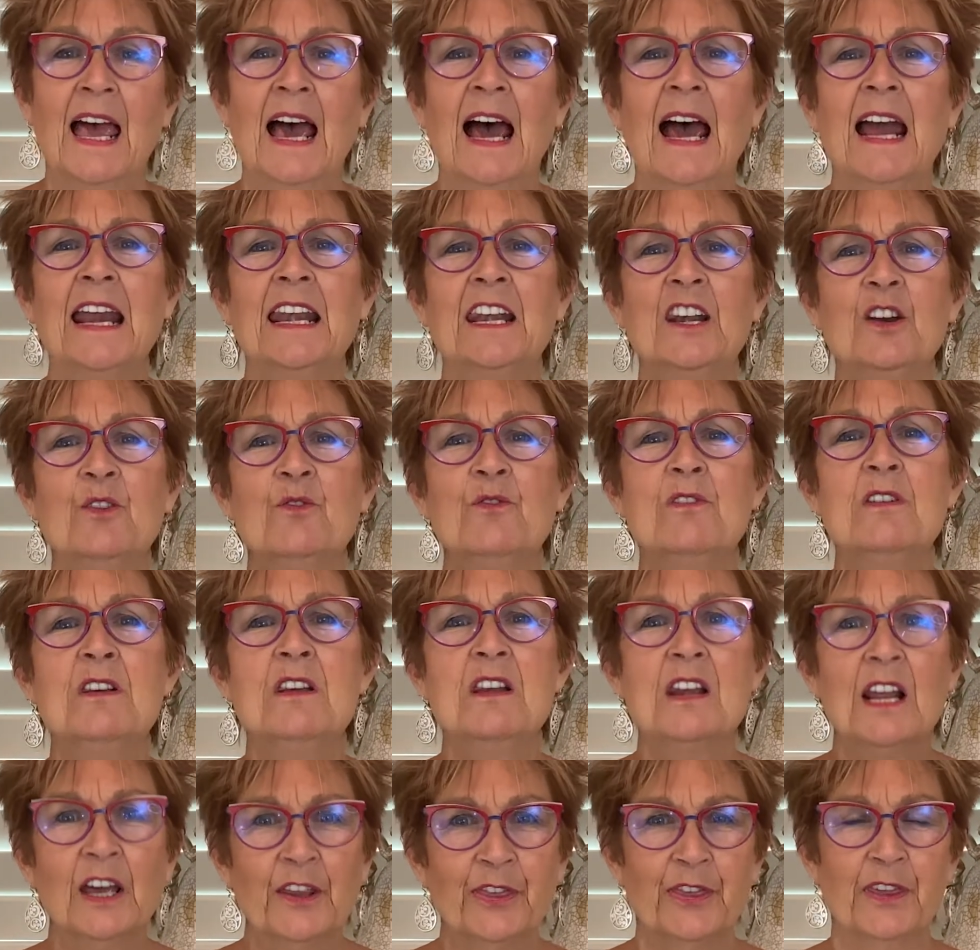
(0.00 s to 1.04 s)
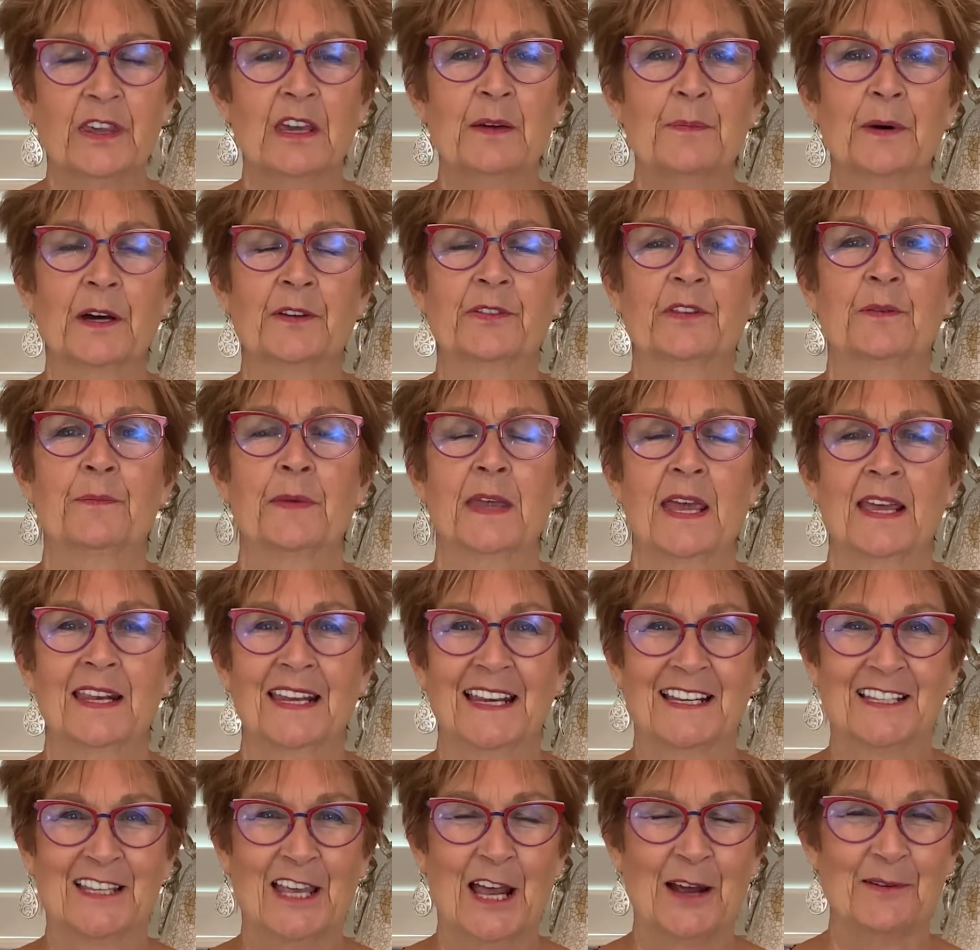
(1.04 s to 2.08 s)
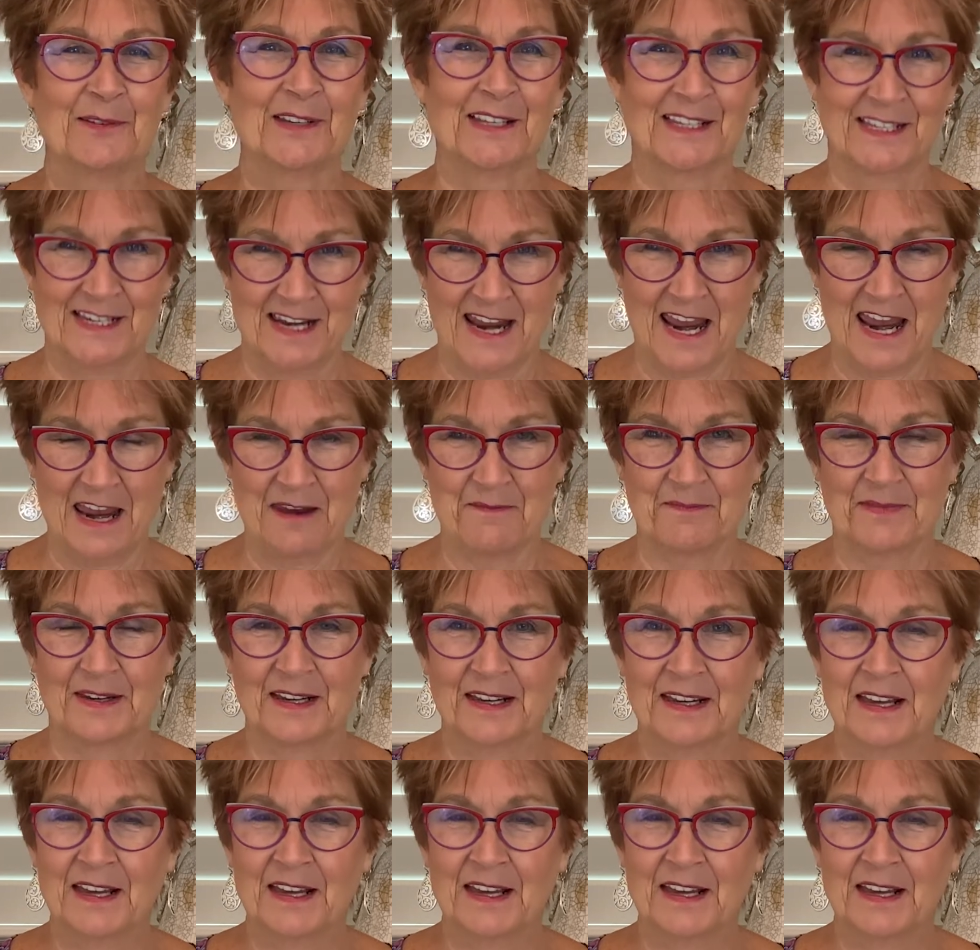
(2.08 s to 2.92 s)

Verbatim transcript: I knew nothing about the man except his name.